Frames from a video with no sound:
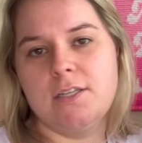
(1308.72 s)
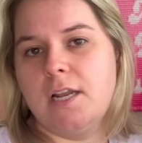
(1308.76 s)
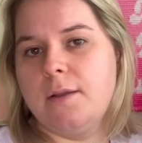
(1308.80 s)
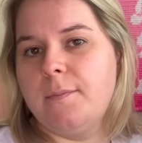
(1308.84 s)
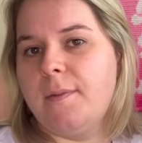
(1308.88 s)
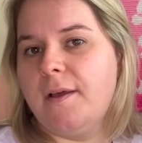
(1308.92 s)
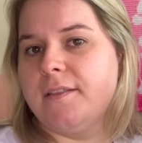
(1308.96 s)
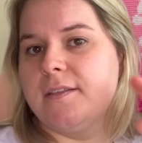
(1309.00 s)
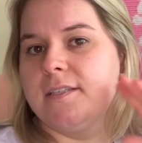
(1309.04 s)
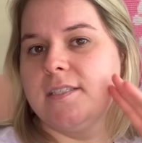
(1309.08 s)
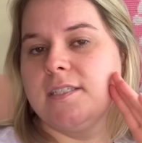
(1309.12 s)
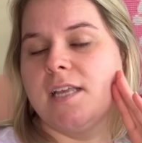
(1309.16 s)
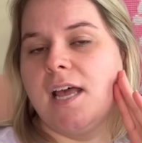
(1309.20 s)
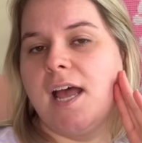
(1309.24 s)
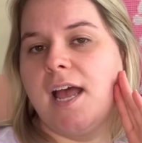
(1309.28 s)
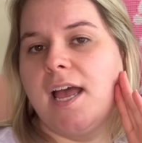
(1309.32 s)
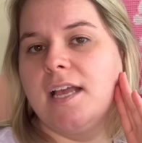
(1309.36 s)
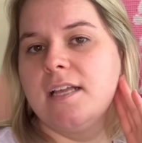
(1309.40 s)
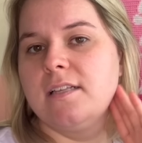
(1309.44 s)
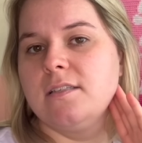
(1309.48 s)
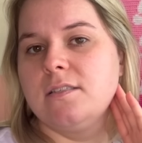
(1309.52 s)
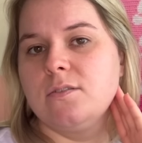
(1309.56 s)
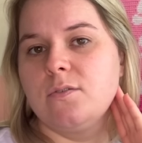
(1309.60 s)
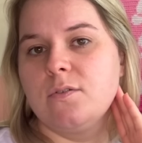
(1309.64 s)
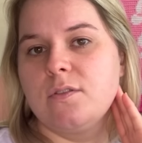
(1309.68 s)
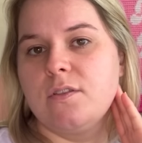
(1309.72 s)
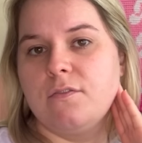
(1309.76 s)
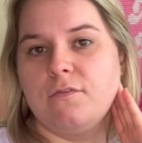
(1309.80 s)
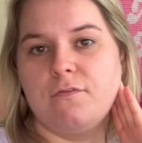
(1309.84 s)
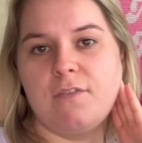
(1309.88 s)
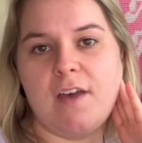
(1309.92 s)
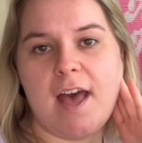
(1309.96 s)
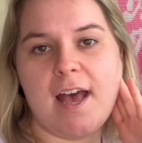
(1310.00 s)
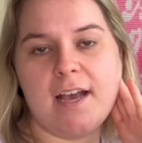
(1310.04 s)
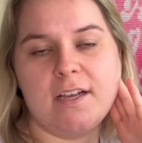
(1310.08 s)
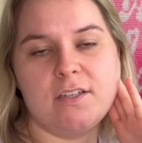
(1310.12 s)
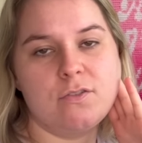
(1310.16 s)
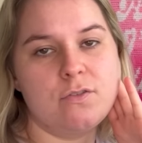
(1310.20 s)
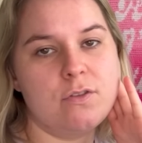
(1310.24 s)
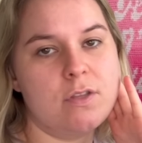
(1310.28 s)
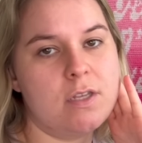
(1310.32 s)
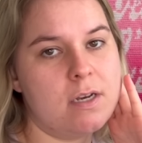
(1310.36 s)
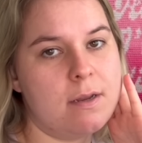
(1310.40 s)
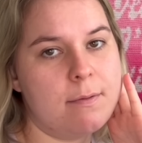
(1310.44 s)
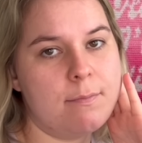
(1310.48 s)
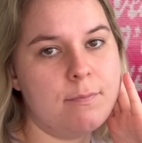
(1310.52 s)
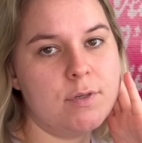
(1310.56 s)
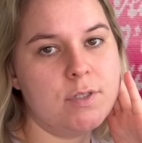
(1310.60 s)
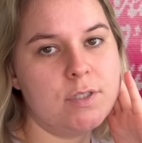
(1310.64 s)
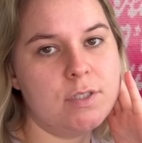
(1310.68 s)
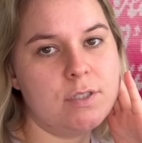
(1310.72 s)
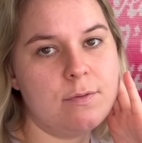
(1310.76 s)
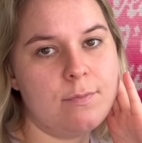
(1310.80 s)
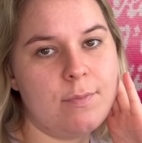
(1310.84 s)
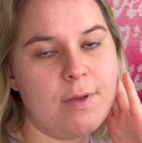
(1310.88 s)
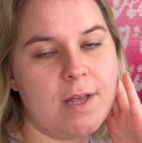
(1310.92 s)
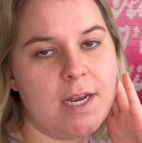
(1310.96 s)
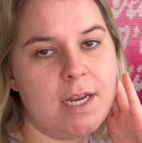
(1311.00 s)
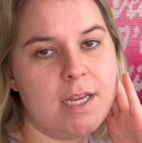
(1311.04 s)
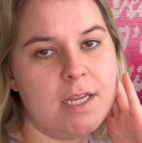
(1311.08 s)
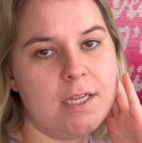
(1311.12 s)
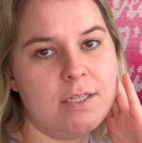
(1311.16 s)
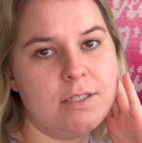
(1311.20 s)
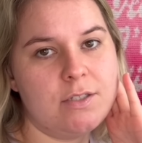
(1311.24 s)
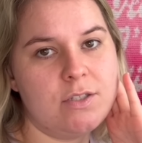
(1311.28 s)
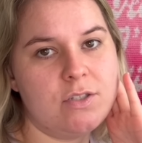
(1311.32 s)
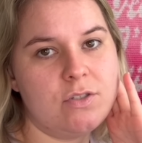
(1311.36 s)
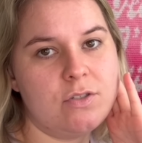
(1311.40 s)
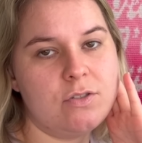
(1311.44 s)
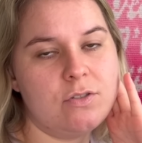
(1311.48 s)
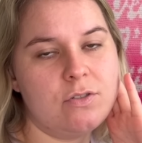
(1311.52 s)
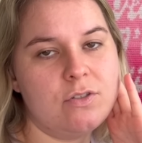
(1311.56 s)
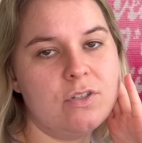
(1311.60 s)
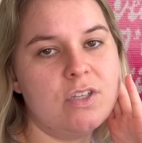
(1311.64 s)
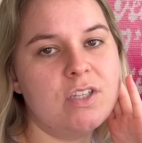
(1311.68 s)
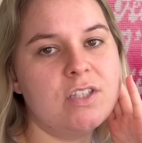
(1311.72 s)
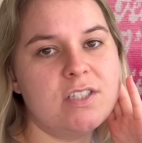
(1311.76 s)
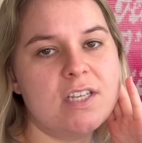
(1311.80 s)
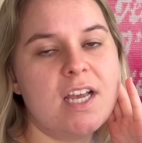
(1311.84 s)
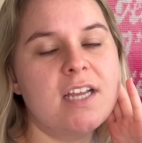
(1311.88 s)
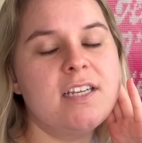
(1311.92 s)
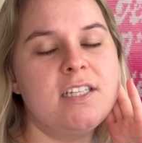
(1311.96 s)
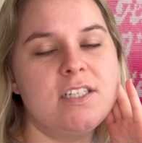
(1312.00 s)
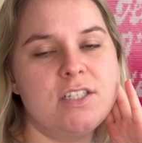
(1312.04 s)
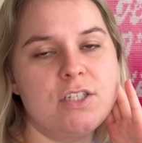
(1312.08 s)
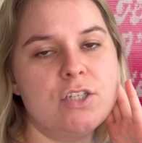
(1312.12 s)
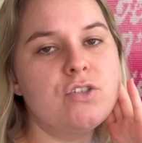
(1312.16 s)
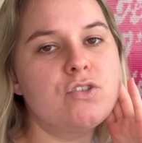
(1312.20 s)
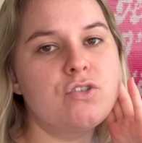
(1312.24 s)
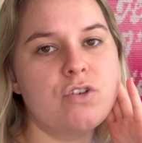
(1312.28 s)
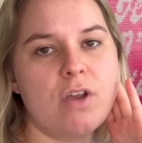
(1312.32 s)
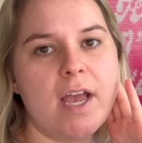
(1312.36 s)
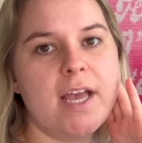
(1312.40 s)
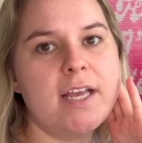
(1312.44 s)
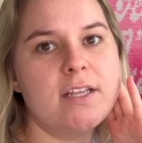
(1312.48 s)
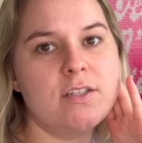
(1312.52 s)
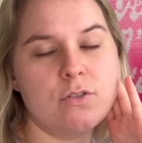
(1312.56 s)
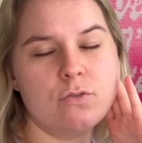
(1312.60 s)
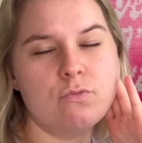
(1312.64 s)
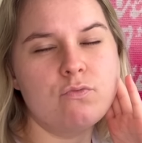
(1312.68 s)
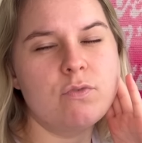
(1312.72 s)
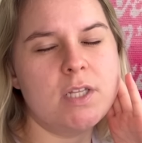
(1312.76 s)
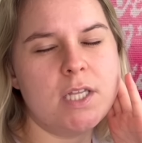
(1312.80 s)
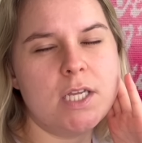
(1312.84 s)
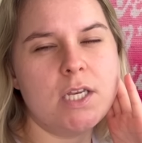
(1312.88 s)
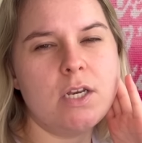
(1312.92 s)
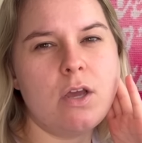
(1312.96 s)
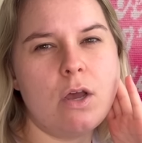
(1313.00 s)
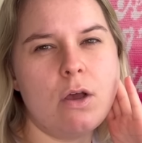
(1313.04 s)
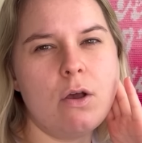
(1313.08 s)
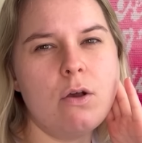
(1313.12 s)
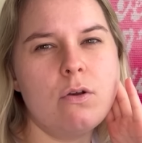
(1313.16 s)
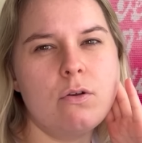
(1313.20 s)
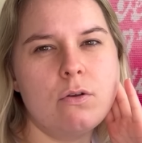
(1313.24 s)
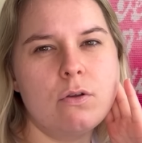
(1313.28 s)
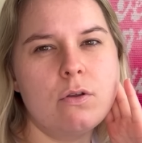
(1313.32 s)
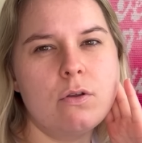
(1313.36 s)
not about the science or the facts or the numbers about it. It's I need to try it to really know.